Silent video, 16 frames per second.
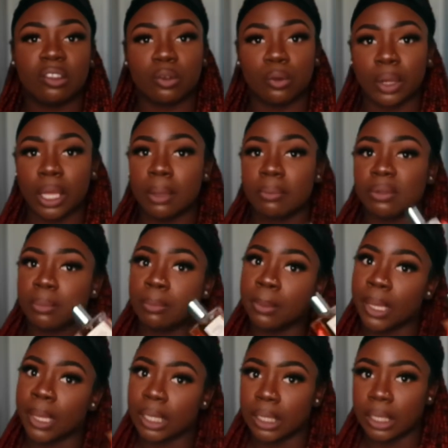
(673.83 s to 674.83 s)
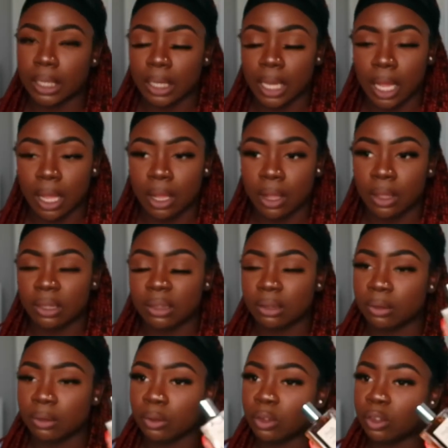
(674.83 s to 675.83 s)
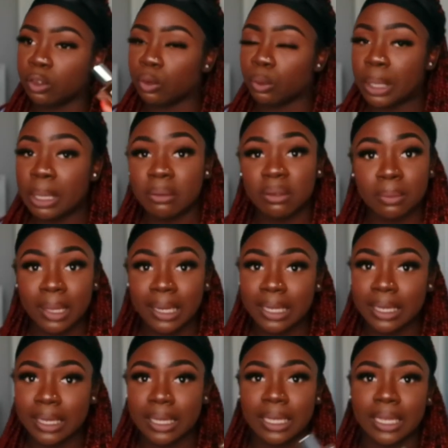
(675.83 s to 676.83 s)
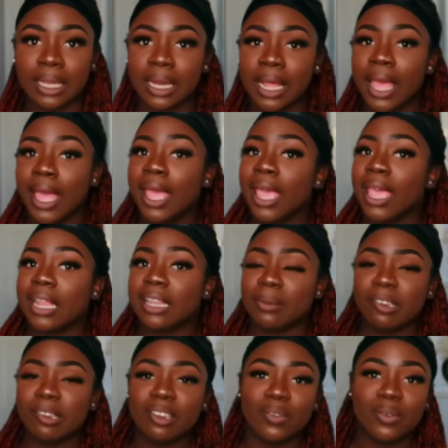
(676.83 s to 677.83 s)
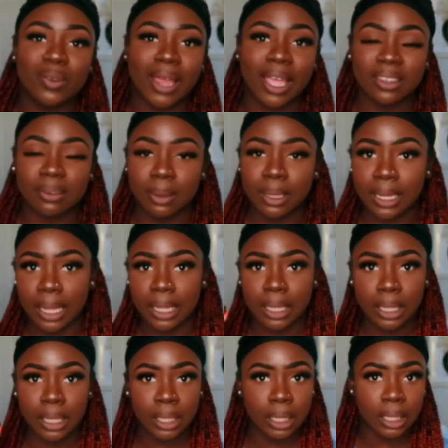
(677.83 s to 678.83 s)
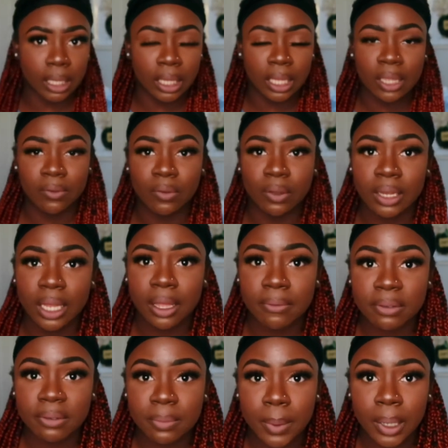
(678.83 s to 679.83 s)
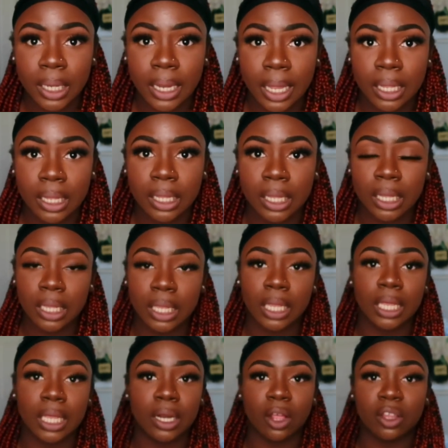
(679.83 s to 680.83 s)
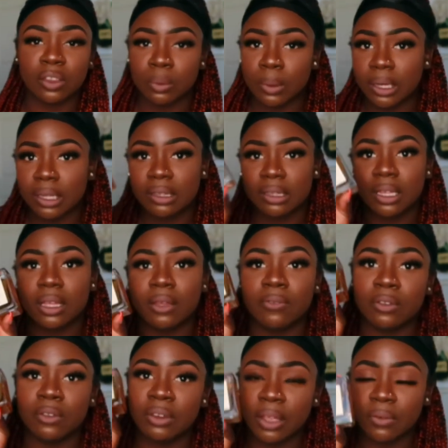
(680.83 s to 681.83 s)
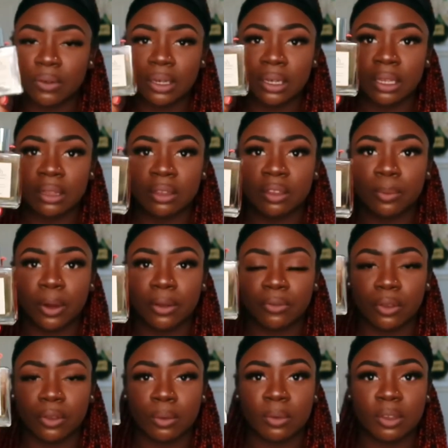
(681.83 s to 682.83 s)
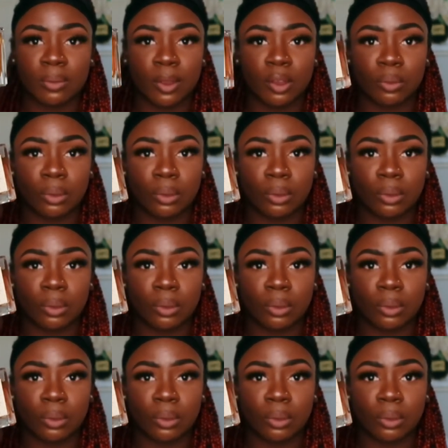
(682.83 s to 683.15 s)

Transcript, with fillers: screams melanin, y'all screams melanin especially if you like smelling like a cookie if you love smelling like a cookie and all sweet and stuff you definitely need this perfume it smells